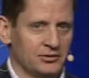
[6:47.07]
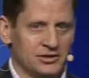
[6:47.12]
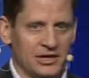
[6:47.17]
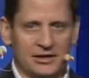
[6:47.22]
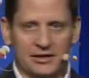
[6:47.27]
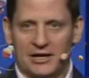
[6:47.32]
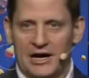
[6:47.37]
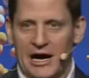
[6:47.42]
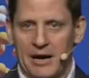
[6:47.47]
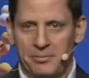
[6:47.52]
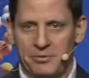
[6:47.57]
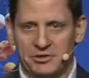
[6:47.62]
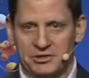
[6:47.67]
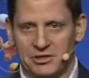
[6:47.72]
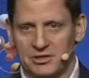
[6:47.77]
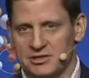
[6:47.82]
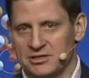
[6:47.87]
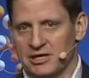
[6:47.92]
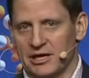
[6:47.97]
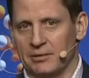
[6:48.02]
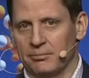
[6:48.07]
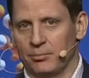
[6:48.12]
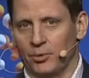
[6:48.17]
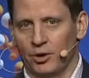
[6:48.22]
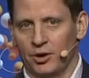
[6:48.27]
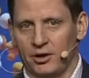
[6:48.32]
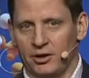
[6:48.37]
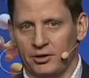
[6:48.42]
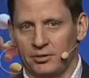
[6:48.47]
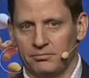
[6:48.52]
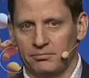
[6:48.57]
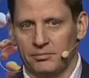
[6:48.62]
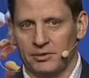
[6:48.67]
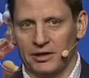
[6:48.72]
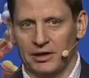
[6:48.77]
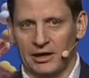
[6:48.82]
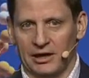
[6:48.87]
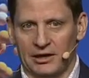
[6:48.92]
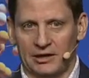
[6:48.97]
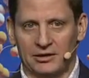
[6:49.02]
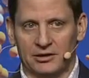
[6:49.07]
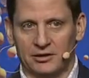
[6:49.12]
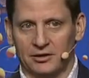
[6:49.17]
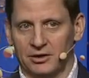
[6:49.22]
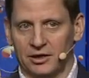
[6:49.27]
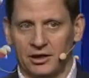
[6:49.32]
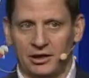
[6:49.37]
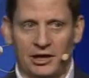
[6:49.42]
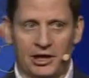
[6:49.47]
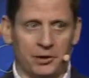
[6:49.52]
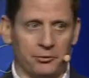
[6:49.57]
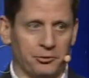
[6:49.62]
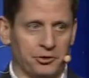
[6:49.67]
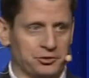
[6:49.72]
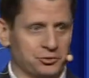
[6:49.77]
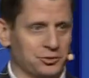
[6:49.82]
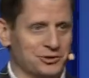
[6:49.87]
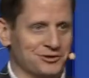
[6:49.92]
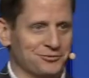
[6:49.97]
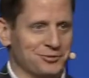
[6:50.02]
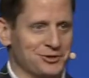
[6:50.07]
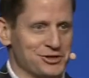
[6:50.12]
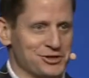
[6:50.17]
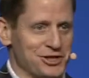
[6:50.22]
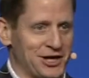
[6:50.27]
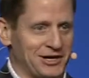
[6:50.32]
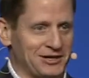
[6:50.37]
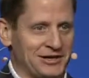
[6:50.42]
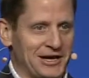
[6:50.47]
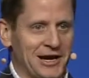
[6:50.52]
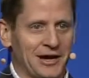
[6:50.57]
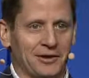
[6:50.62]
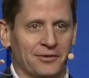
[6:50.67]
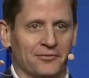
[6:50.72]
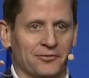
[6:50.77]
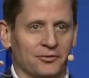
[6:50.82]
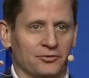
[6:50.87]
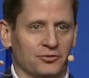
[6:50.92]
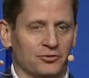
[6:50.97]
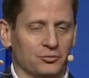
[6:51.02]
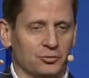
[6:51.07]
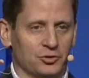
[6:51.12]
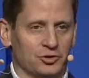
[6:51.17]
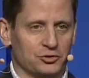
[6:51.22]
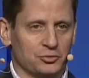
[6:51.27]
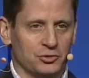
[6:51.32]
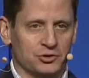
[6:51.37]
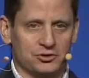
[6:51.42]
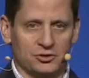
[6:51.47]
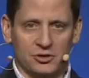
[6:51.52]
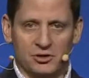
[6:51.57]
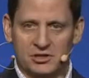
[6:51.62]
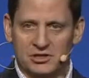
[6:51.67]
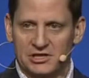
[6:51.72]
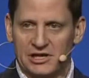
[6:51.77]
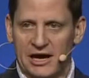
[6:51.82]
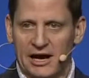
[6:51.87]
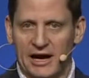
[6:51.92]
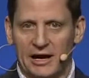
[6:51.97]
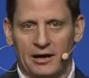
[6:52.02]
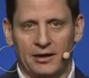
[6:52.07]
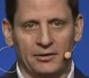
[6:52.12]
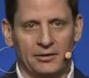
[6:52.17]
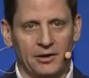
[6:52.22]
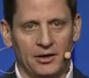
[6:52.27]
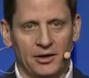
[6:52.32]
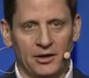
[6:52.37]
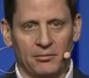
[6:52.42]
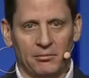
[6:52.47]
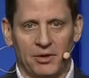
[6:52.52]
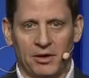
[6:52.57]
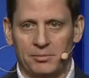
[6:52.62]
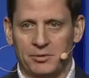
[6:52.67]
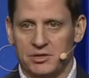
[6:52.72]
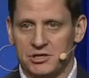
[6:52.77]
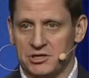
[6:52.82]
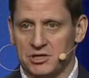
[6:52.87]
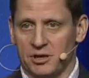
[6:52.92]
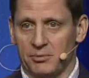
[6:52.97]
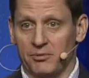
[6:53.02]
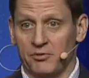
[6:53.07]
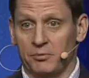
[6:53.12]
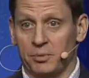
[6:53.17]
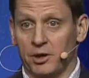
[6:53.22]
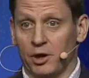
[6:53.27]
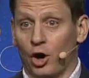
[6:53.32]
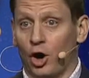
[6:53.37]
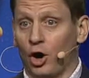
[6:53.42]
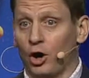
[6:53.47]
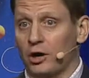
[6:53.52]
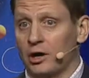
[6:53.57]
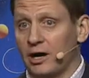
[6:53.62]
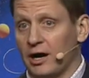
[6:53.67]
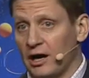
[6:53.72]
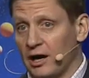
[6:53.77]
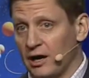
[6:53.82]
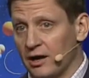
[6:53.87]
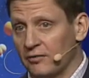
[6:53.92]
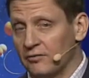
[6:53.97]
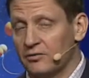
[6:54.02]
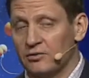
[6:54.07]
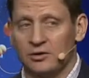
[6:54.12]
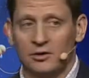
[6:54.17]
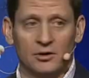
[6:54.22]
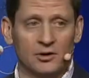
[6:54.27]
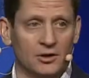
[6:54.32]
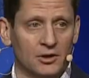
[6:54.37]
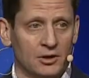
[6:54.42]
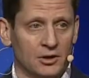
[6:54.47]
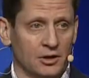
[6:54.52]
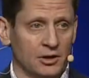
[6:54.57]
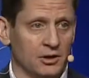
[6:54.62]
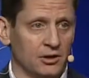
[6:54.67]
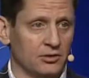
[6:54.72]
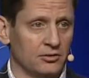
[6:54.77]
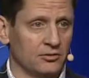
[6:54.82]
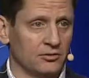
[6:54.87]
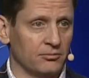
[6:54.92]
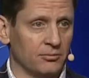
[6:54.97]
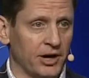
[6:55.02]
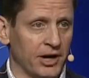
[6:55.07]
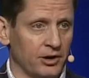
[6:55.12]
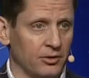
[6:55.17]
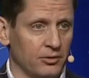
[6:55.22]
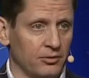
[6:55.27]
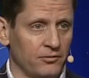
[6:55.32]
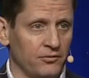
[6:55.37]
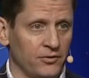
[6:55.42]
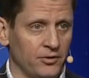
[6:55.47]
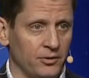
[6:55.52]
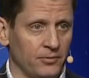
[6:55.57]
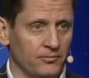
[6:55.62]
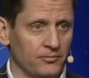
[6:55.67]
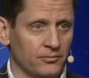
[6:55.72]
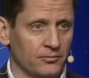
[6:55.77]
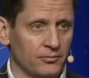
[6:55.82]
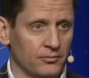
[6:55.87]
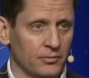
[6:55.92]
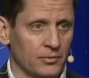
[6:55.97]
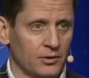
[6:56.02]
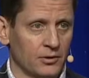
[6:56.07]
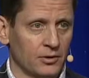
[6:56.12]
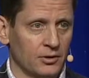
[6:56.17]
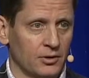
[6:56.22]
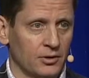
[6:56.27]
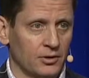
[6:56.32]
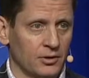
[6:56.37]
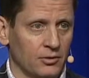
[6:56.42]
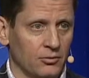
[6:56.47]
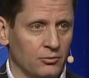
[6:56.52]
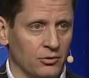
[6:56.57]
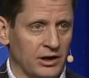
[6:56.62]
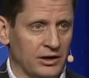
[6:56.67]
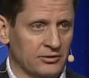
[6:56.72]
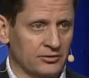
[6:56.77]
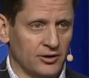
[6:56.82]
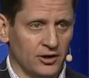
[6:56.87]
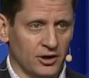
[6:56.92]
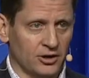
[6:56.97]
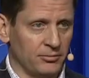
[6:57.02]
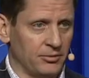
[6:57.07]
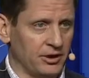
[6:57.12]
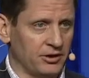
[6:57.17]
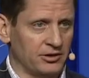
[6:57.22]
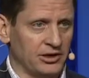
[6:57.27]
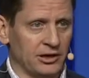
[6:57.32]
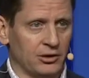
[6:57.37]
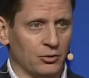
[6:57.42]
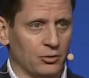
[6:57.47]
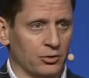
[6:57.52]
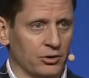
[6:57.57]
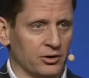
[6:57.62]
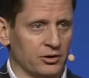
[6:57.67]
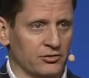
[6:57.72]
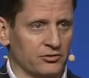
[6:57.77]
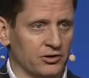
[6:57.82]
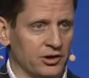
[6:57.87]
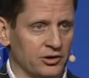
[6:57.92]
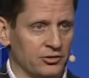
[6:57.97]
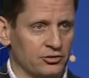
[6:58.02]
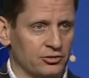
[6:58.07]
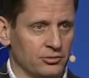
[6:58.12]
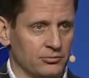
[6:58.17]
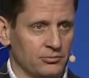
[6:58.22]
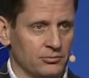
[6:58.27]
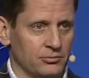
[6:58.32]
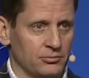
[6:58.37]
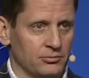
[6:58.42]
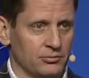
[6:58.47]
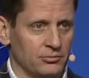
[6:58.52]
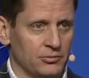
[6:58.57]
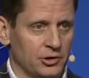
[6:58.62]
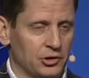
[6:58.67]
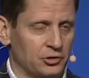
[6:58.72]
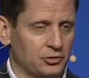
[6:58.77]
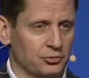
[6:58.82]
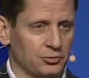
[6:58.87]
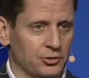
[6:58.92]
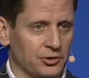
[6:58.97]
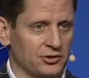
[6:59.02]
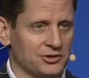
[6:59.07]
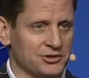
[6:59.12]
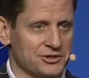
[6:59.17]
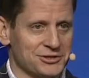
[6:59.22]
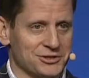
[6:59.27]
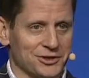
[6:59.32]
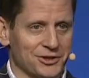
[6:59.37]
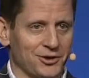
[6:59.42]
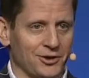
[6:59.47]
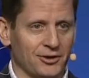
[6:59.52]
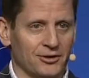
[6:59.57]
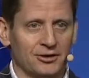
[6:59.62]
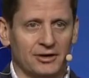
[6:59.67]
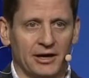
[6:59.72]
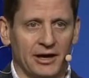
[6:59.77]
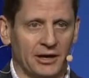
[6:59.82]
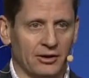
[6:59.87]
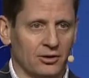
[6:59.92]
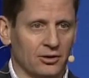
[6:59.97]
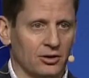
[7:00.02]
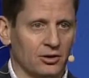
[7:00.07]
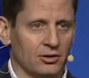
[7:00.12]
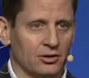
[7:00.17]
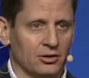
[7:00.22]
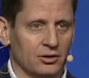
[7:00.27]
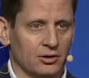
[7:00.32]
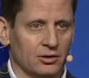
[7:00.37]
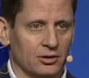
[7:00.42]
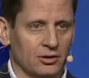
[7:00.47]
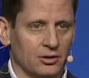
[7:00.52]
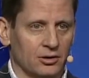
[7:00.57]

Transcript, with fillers: 10 copies of the same book, it can delineate which ones have been checked out versus which ones are in stock. Maybe some have been archived into microfilm. When I talk about data organization, it's really just the card catalog